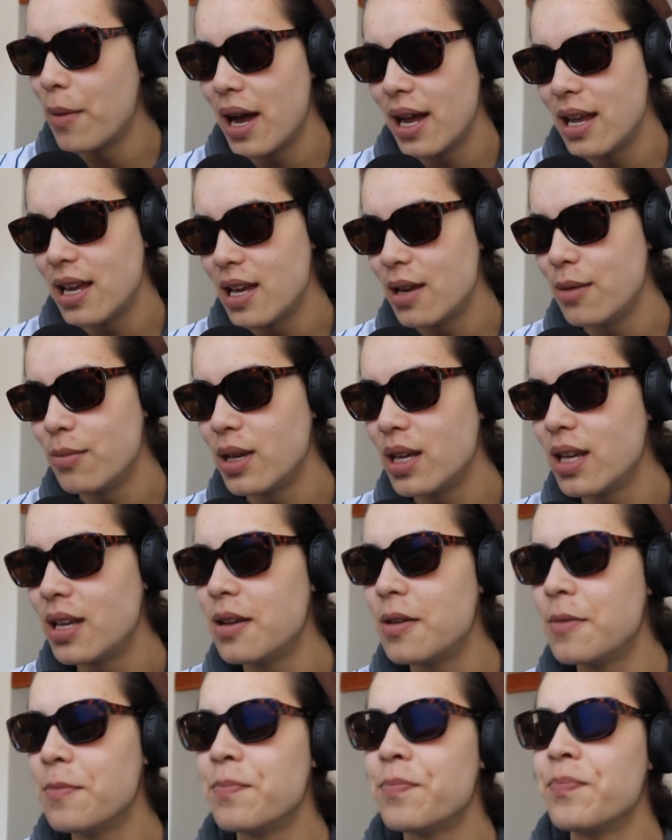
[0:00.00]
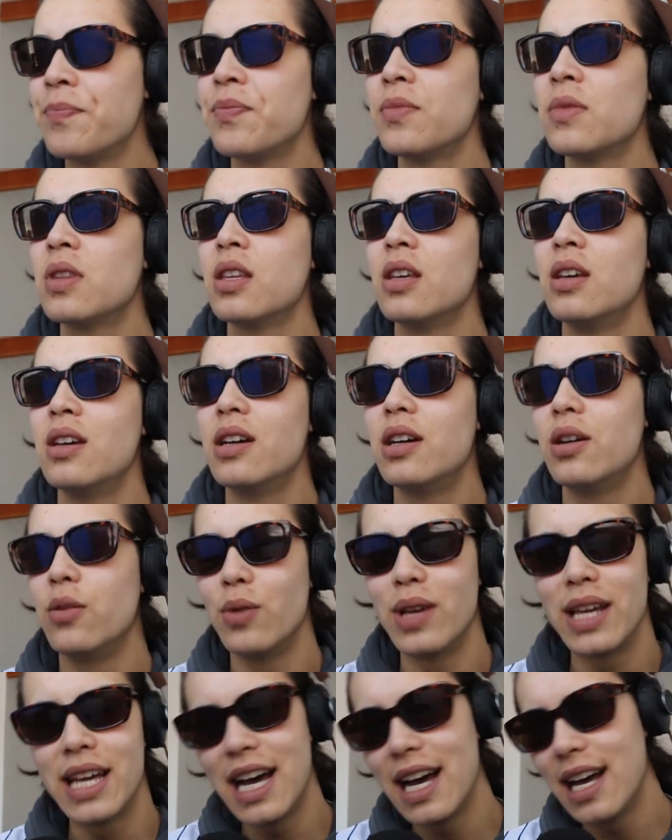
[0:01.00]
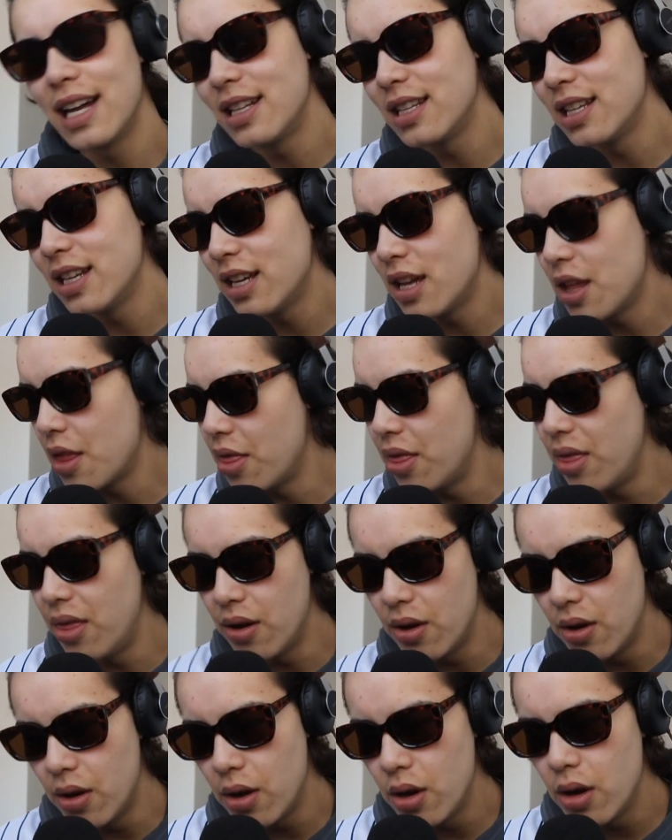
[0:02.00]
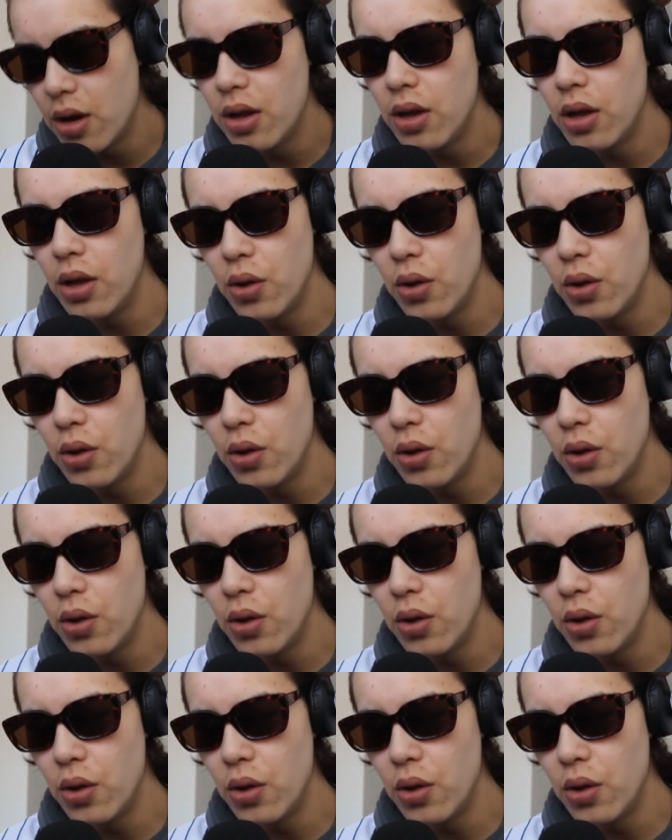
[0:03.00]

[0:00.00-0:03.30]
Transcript: Miami. We got the